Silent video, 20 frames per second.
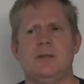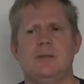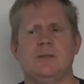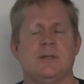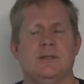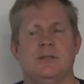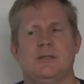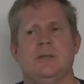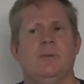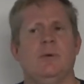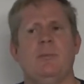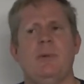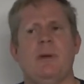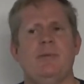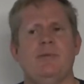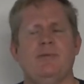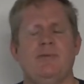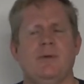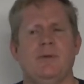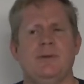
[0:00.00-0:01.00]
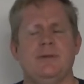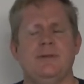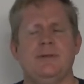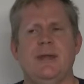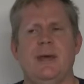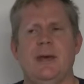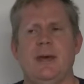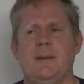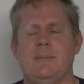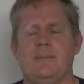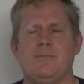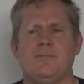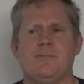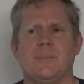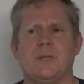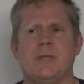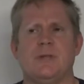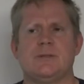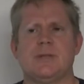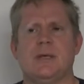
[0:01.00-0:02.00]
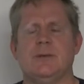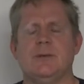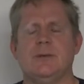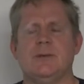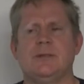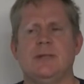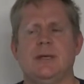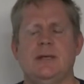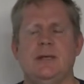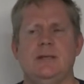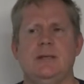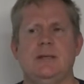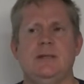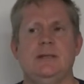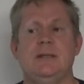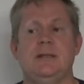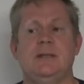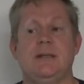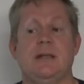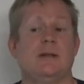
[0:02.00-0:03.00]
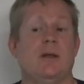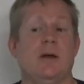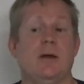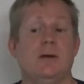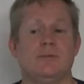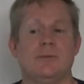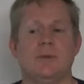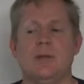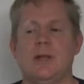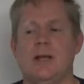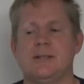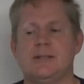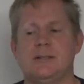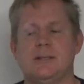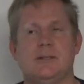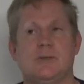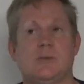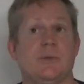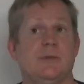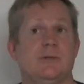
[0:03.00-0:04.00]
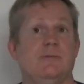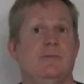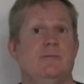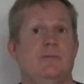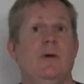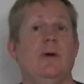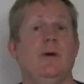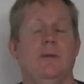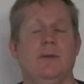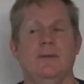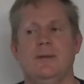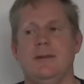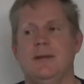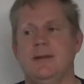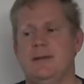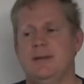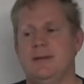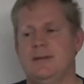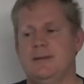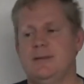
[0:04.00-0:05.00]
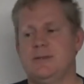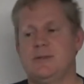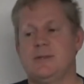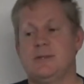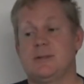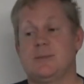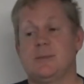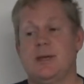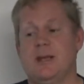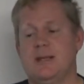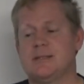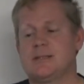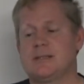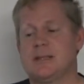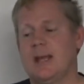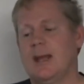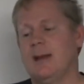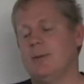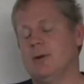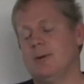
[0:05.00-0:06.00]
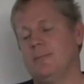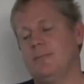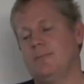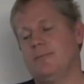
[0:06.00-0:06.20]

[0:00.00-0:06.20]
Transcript: So I said, well, maybe Phil did that. So I looked at it, and it didn't take long to realize that this wasn't Phil. This is some kind of scammer.